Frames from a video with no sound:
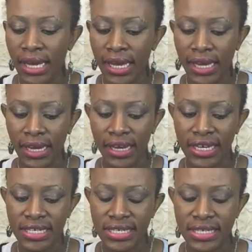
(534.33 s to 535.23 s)

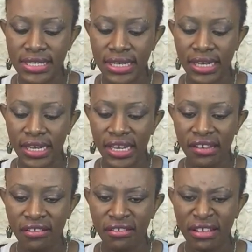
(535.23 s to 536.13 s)
and,
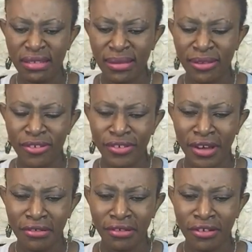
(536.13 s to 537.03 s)
he's learned
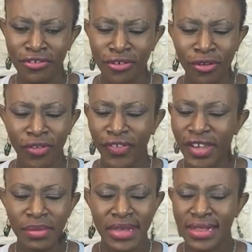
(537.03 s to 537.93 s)
how to control
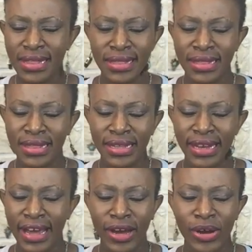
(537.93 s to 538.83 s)
demons
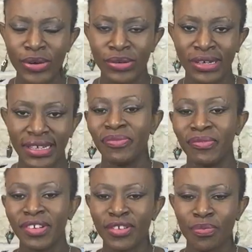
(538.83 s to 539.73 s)
now,
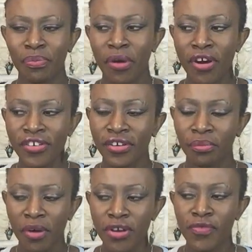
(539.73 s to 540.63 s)
which is part
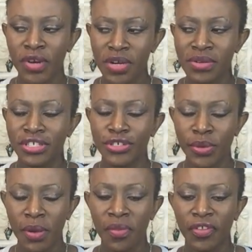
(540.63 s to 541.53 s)
of what he was
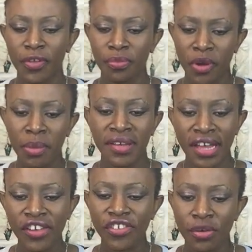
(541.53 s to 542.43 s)
doing with the
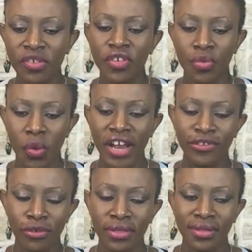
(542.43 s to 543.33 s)
experimentation, which is why
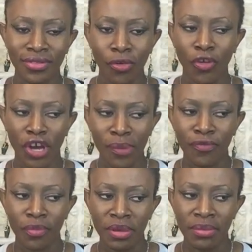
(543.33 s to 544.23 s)
Joycelyn stole the cup
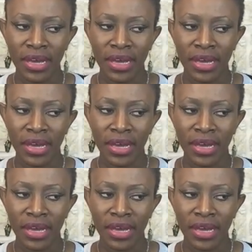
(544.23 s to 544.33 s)
from him